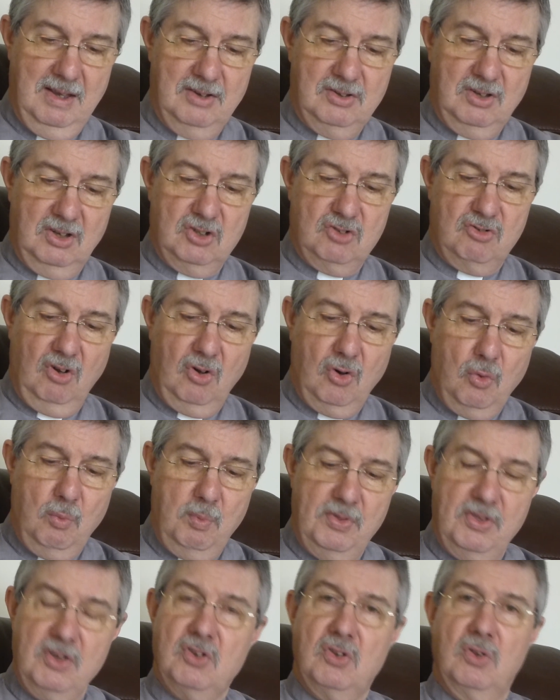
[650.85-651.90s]
as I
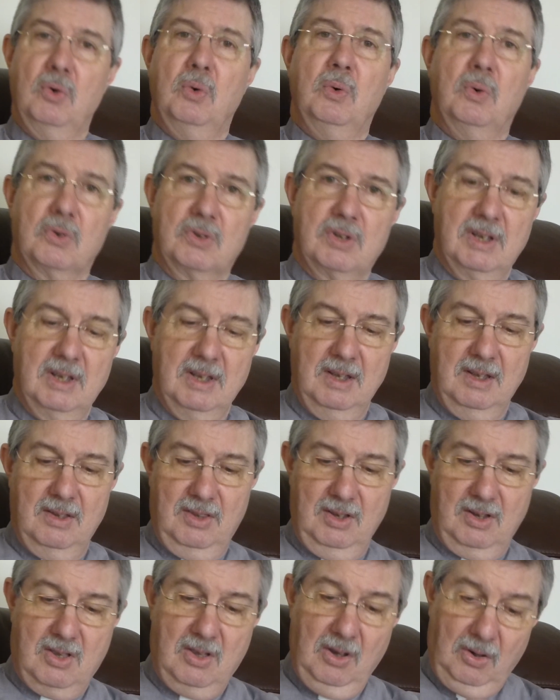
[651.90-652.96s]
struggled with this thought
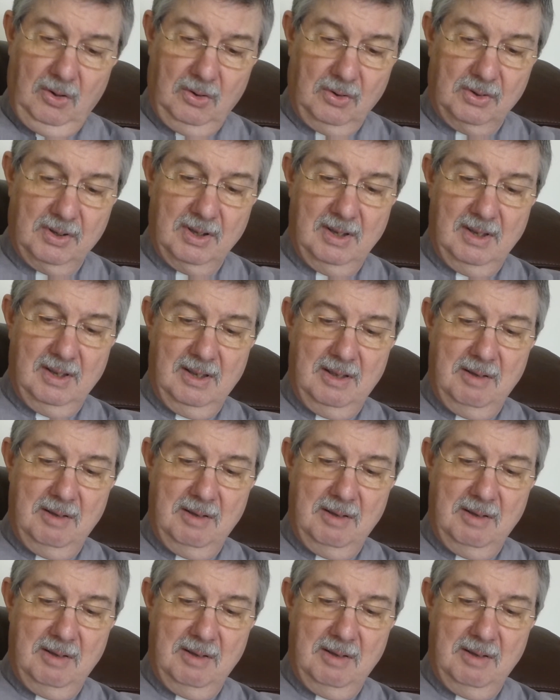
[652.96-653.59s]
that God